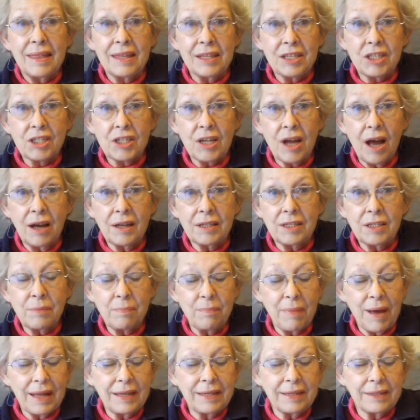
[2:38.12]
The starter
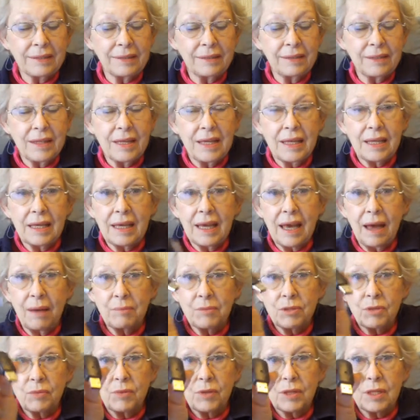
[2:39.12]
bundle
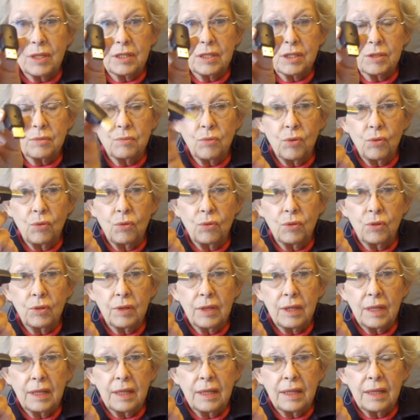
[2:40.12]
comes with a
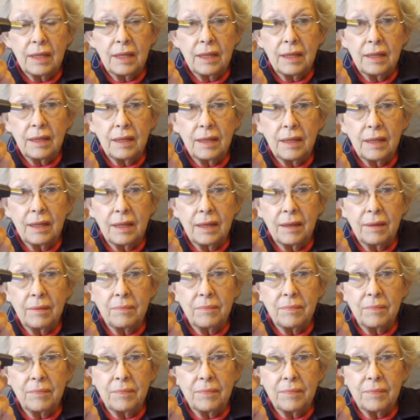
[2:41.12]
small
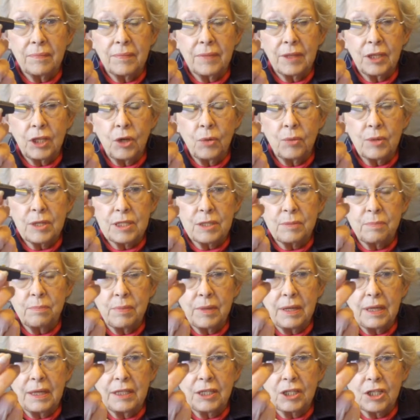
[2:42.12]
um,
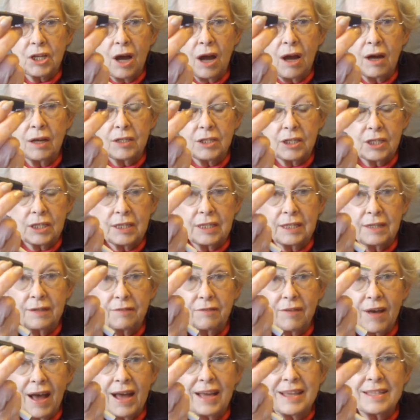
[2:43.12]
USB charging
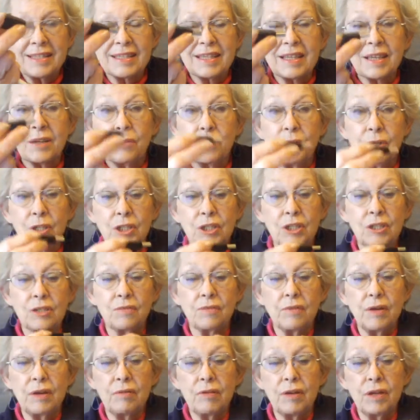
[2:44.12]
device, which
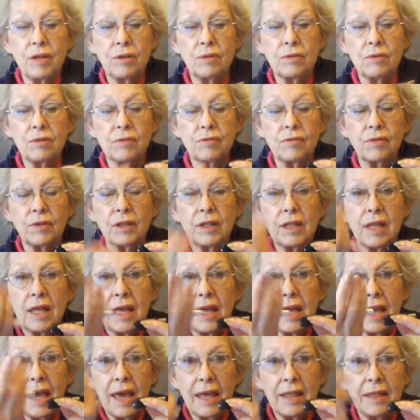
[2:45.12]
is very useful,
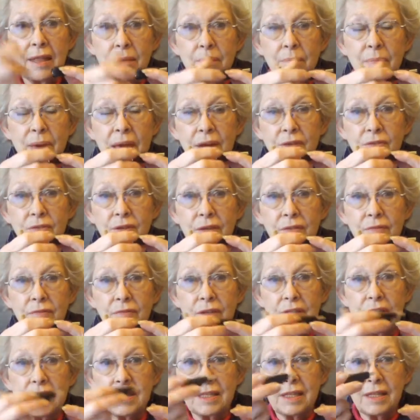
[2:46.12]
and the battery
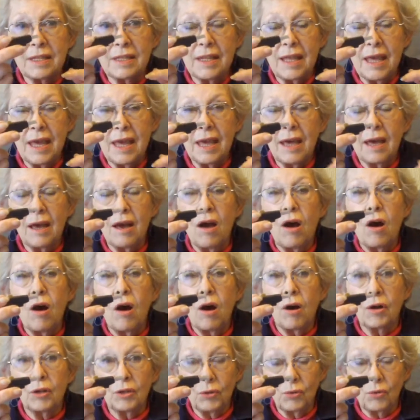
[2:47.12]
fits in there
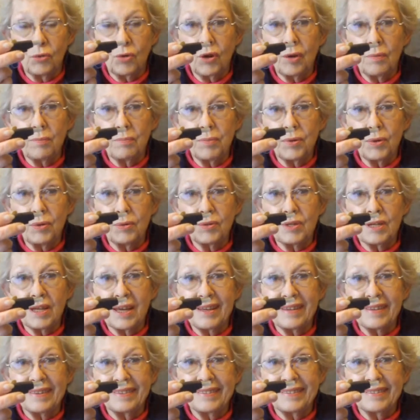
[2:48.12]
on your
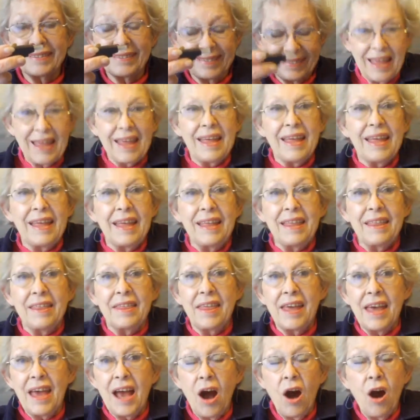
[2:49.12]
computer.
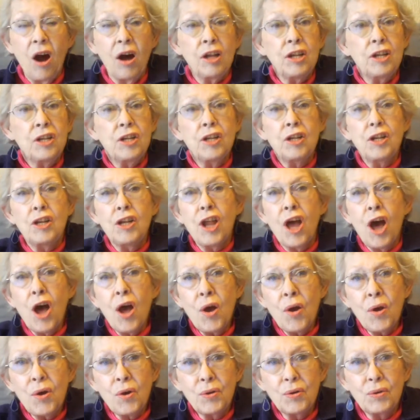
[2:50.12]
There are
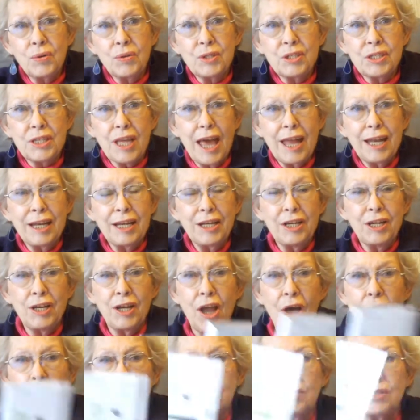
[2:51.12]
loads
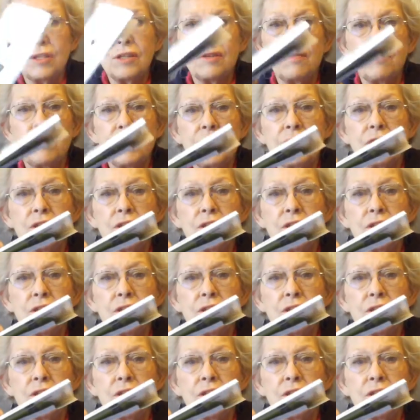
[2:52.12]
and loads of